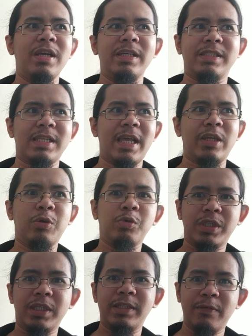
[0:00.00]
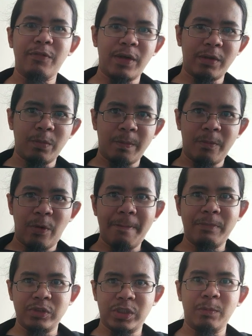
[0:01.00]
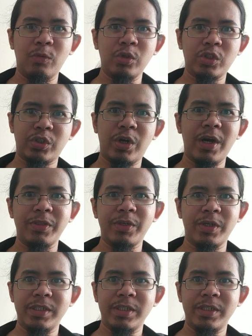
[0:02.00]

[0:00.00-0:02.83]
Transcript: it's like using different weapons in Monster Hunter.